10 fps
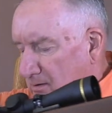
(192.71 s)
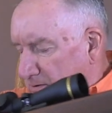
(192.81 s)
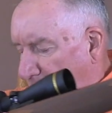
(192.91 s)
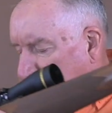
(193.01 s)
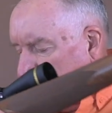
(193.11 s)

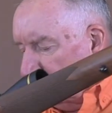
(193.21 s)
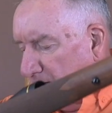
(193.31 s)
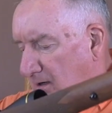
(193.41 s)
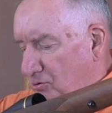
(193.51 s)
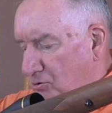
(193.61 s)
second
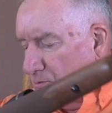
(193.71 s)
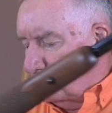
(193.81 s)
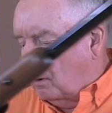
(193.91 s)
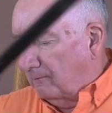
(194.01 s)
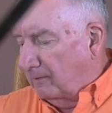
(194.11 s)
issue
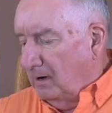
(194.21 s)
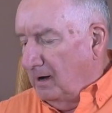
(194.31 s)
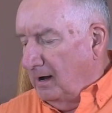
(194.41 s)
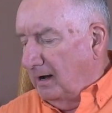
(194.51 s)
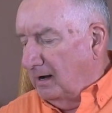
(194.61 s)
of
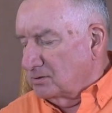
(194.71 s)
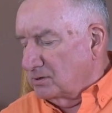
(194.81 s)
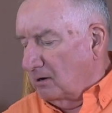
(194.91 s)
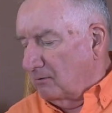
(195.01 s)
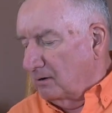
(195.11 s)
is
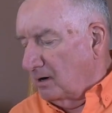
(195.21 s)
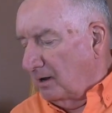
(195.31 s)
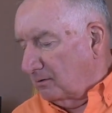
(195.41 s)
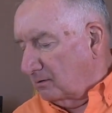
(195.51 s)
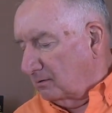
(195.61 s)
there
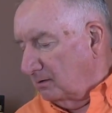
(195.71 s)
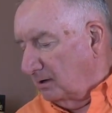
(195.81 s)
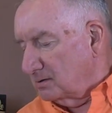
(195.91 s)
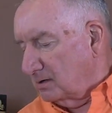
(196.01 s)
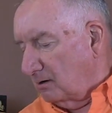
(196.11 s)
another,
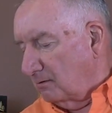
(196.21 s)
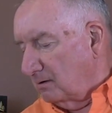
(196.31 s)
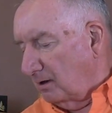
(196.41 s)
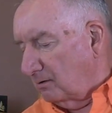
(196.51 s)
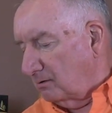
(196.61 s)
is there
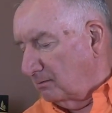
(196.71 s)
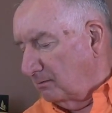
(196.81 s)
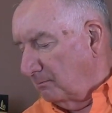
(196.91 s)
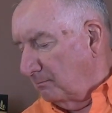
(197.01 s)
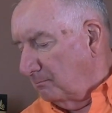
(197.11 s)
another
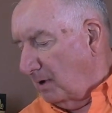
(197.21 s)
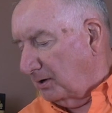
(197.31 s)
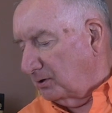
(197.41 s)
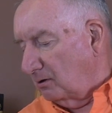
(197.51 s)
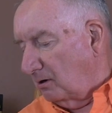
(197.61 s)

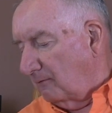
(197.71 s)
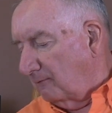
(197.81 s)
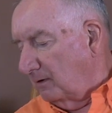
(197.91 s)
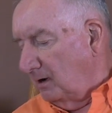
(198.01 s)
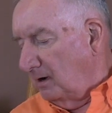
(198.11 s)
method
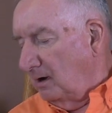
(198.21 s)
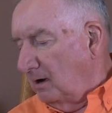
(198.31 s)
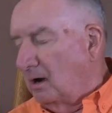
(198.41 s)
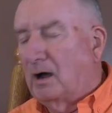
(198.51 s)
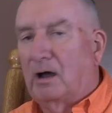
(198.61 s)
of
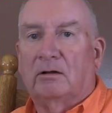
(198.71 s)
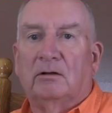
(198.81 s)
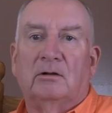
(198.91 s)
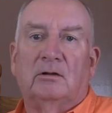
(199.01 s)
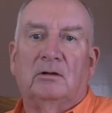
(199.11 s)
uh,
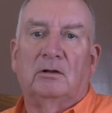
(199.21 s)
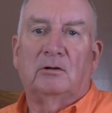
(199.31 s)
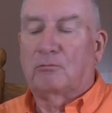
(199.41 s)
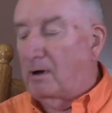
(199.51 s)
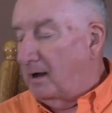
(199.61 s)

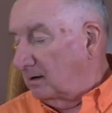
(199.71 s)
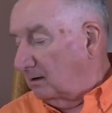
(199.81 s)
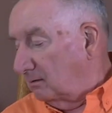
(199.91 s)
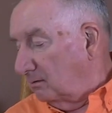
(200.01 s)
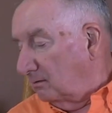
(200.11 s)

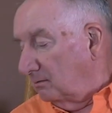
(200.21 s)
grading